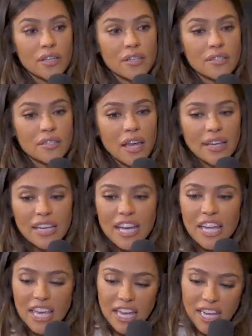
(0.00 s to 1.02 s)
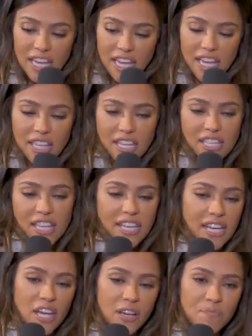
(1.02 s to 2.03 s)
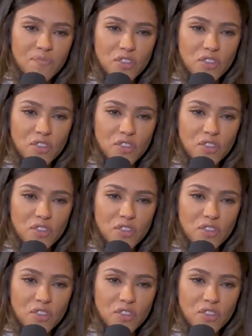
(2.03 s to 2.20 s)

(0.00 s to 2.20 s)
is like, a, like a,